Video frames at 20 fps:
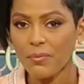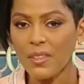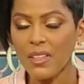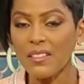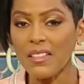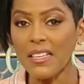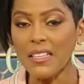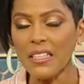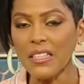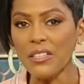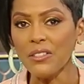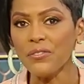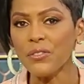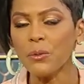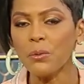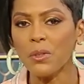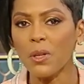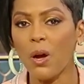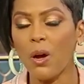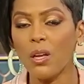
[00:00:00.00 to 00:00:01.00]
that interview
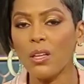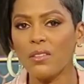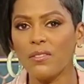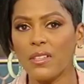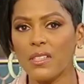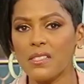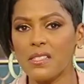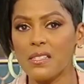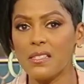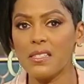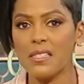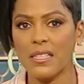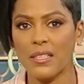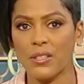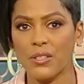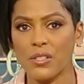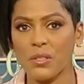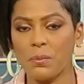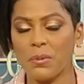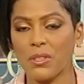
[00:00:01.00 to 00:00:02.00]
with all of us in
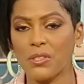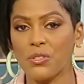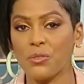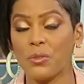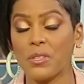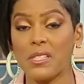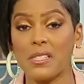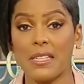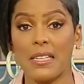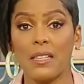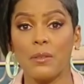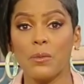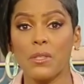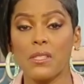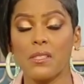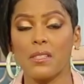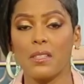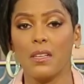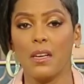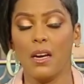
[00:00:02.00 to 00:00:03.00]
tears because Christine
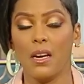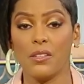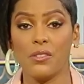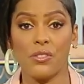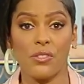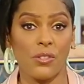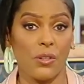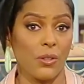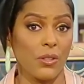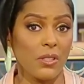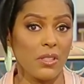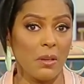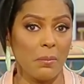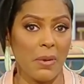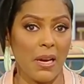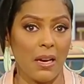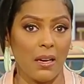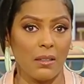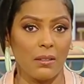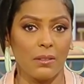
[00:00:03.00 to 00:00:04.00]
was uncertain
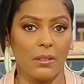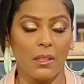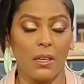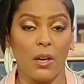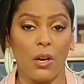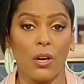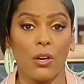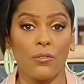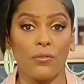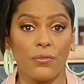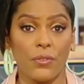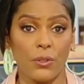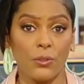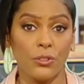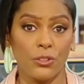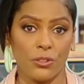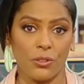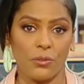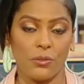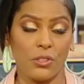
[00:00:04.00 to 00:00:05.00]
about her
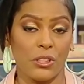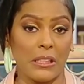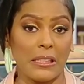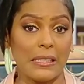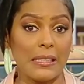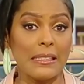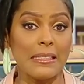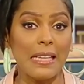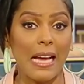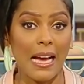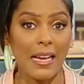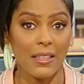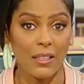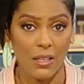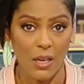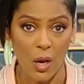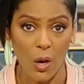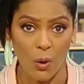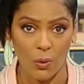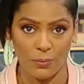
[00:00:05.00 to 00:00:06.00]
future. She did not
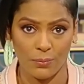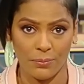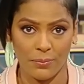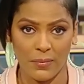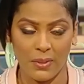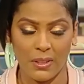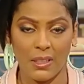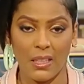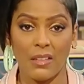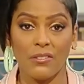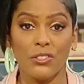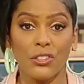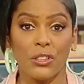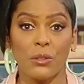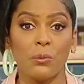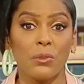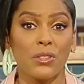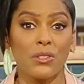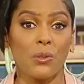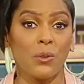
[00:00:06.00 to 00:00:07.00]
know if she
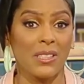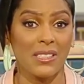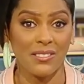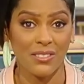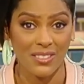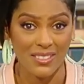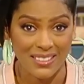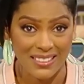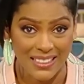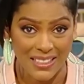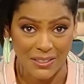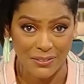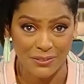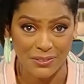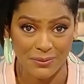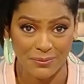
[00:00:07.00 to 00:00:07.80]
was going to live.